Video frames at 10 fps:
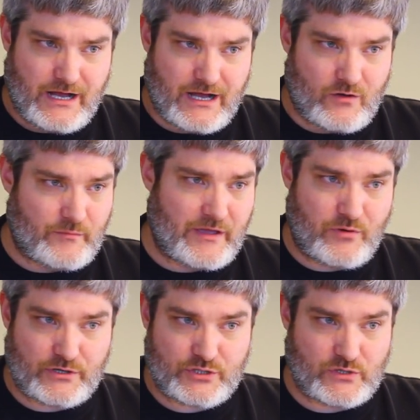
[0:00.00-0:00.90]
uh, we may
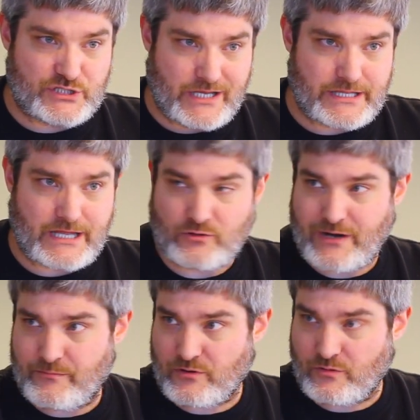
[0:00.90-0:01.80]
put do a JSON
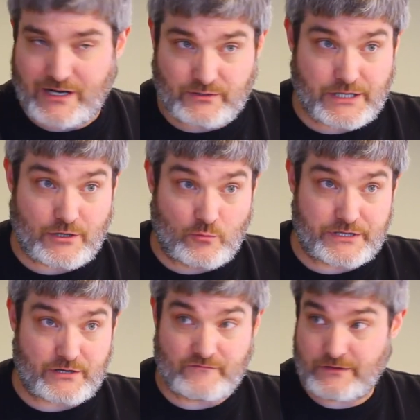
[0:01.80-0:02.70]
wrapper around a SOAP
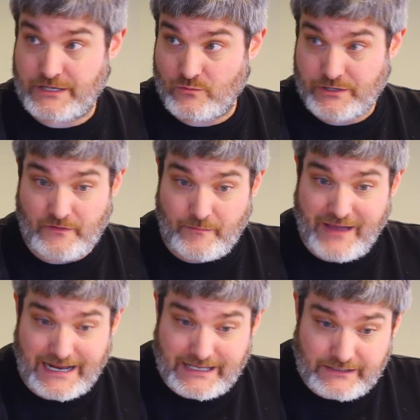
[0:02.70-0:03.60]
service that was on the
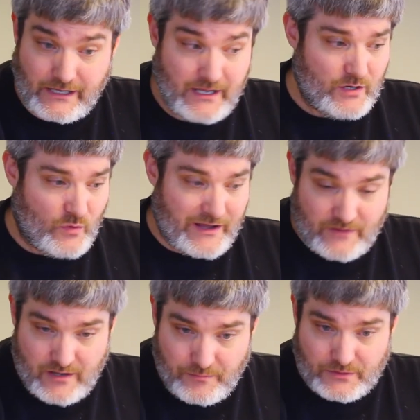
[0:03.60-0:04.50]
back end. We have a
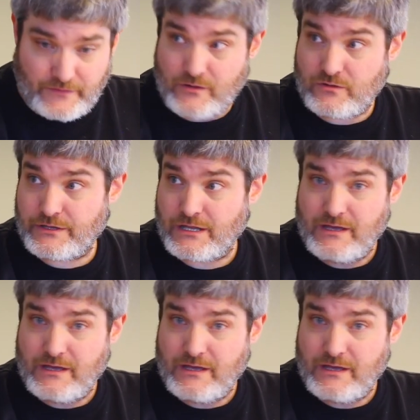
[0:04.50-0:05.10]
couple of those.